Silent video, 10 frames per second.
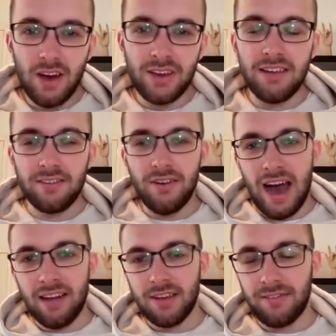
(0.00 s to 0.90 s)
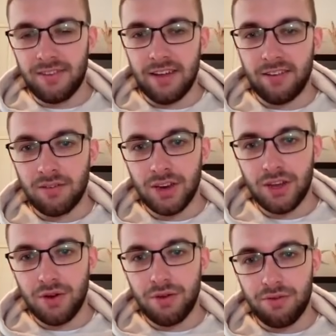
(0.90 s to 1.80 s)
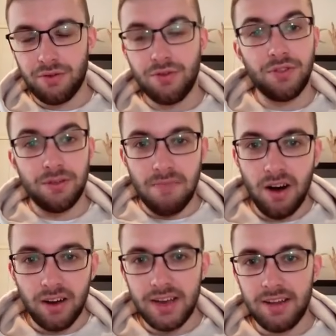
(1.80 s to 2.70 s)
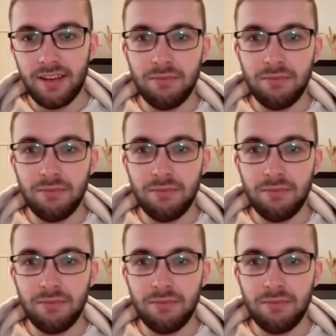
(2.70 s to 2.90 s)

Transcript: Okay, so as I've said, I'm going to go through the market.